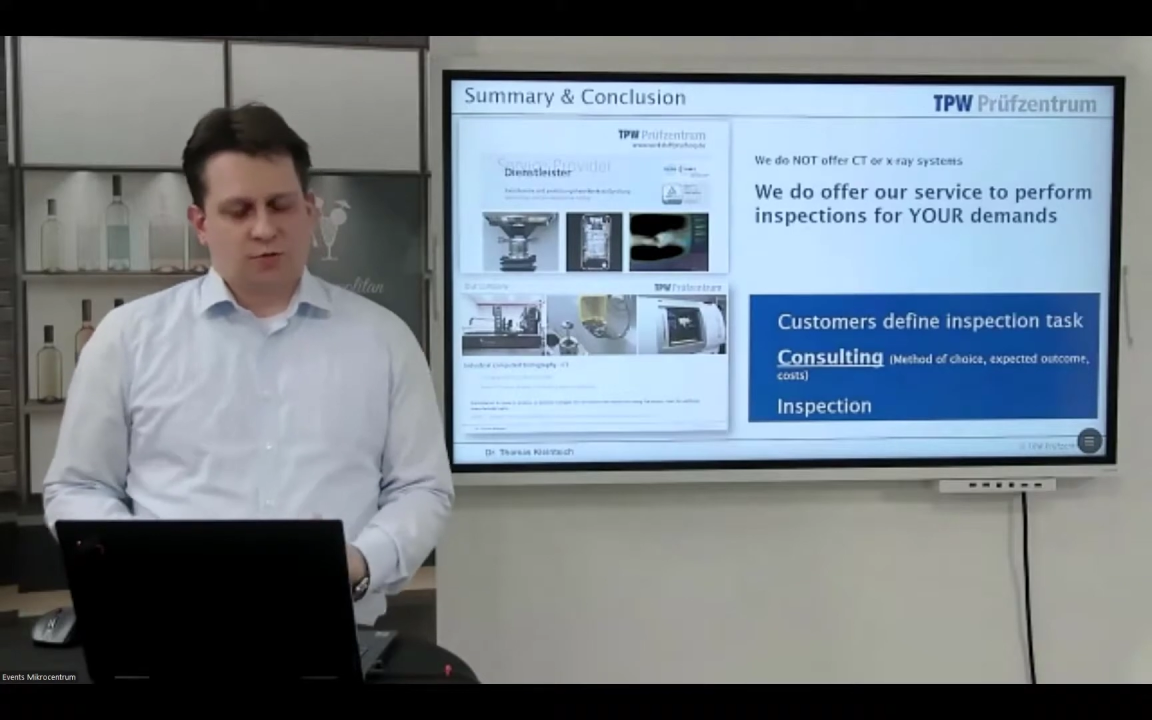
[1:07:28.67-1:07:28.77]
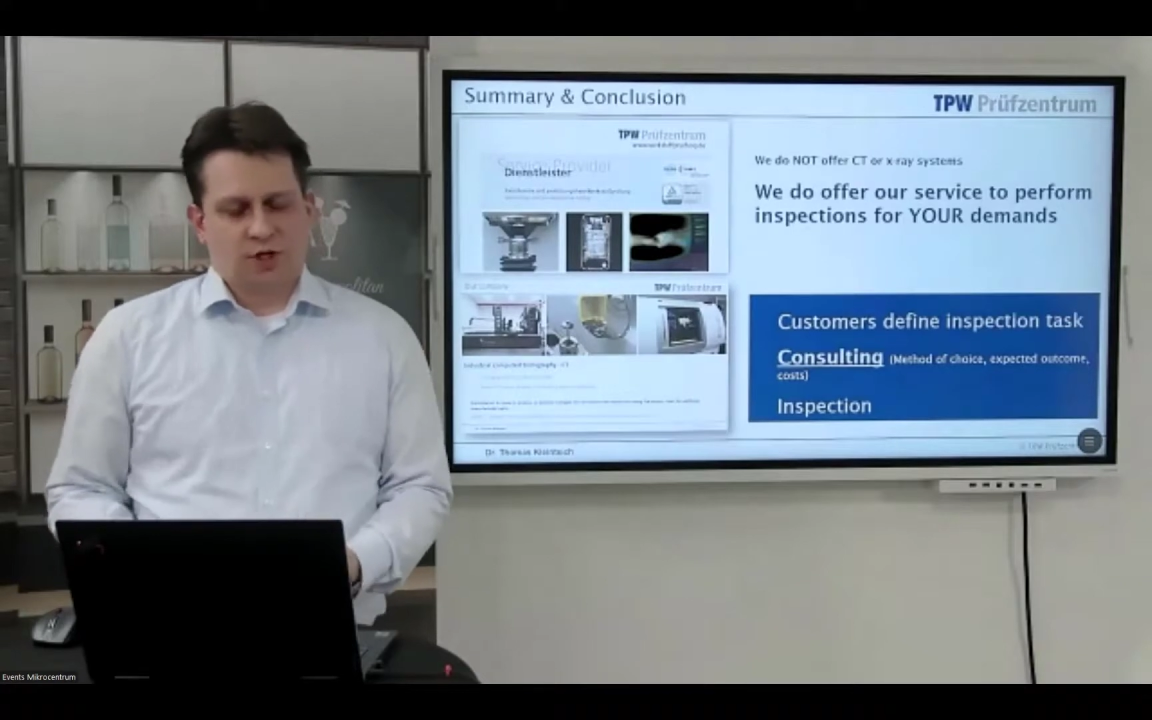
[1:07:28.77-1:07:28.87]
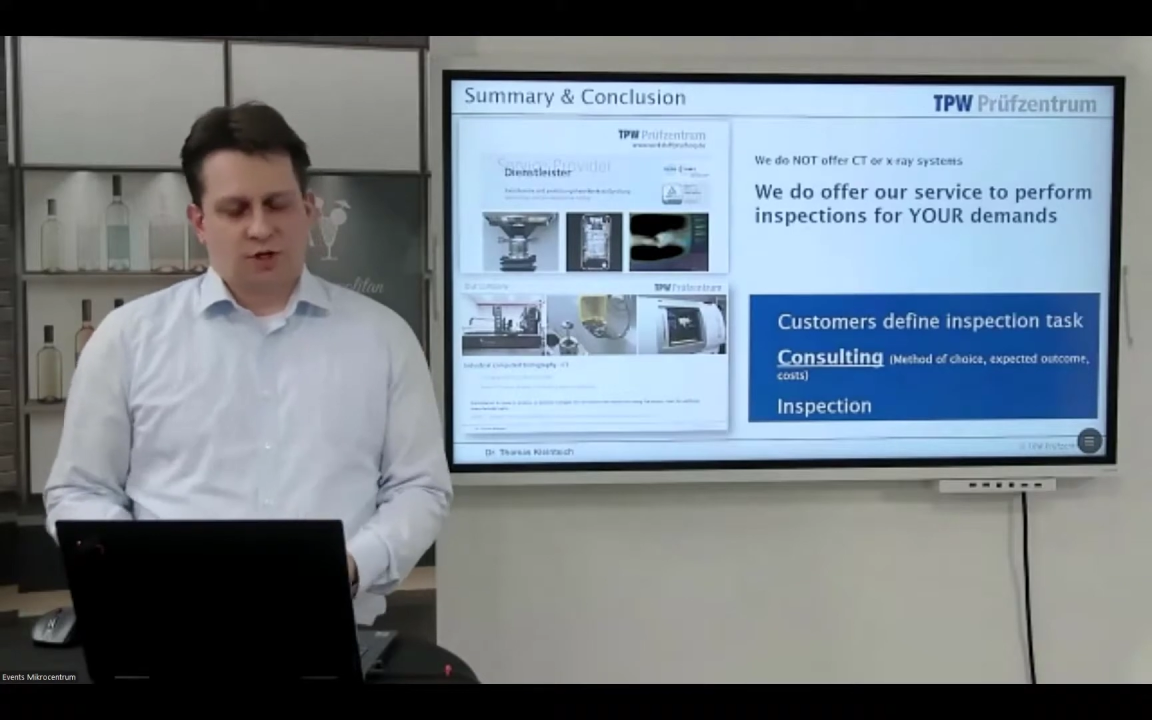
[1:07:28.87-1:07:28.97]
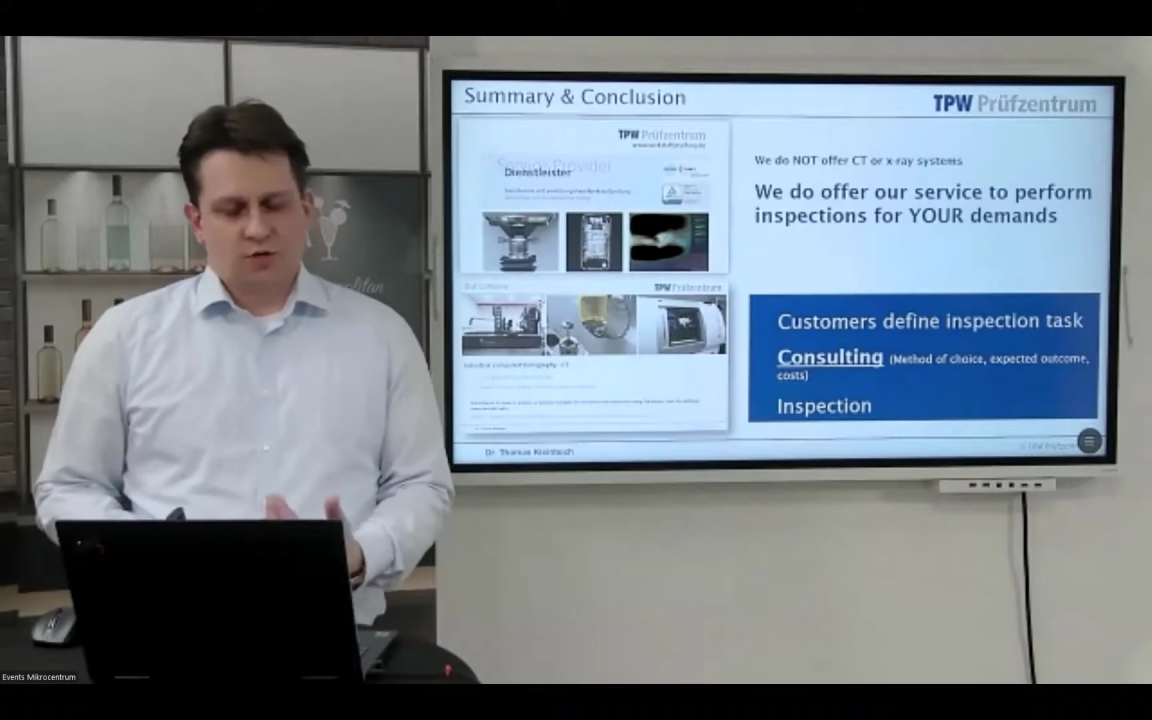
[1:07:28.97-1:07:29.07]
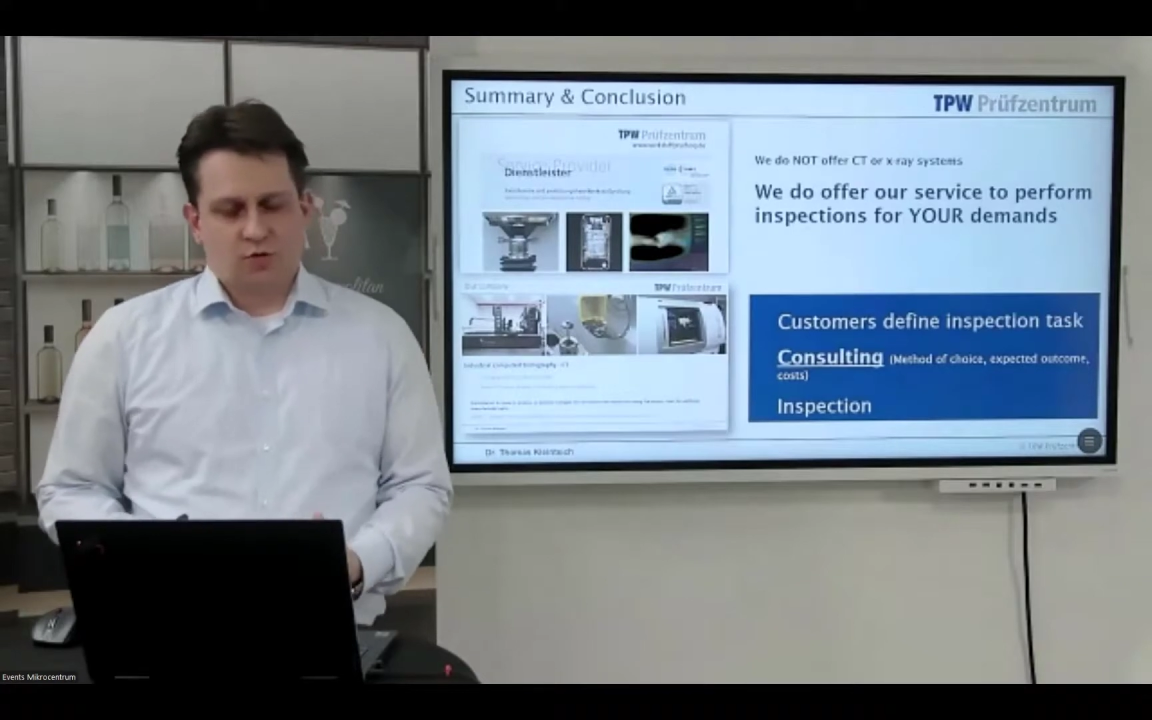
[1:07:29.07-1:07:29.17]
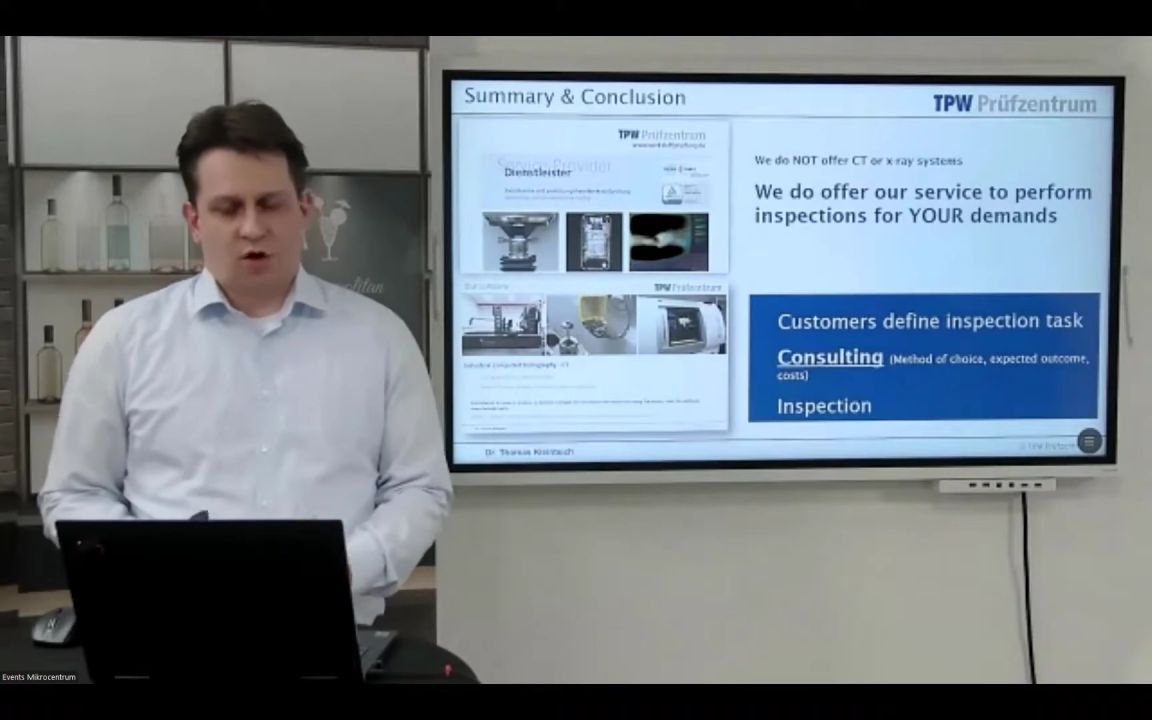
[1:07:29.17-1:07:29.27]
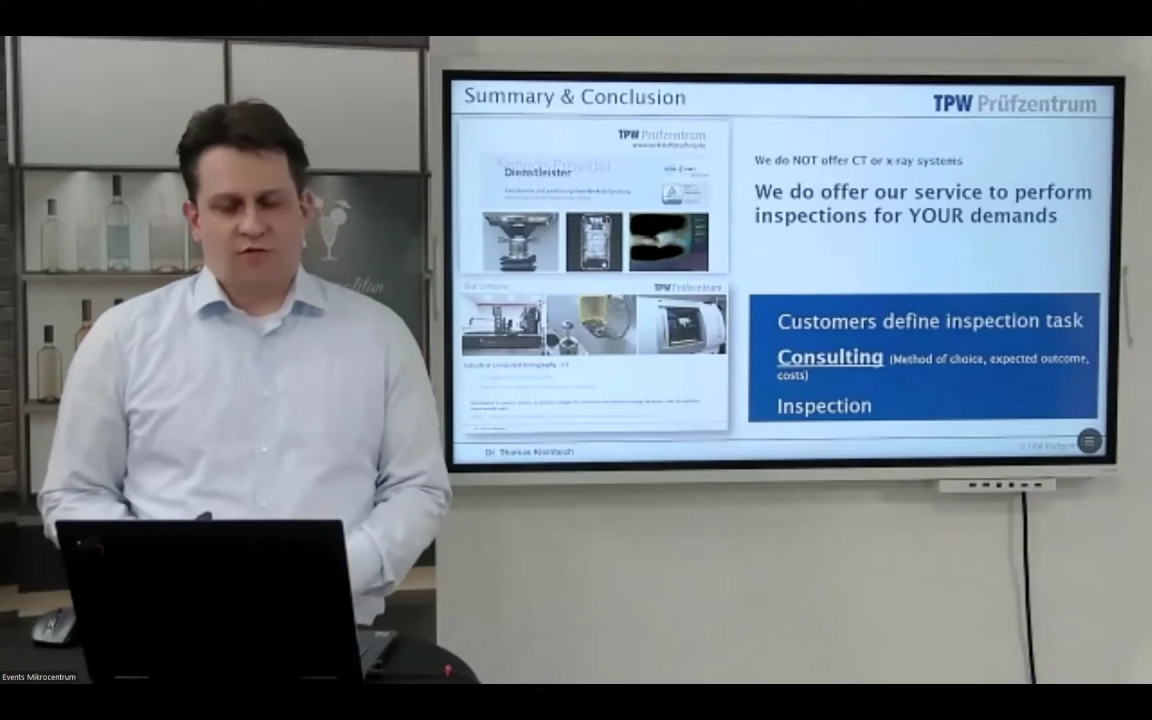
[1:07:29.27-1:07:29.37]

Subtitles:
we do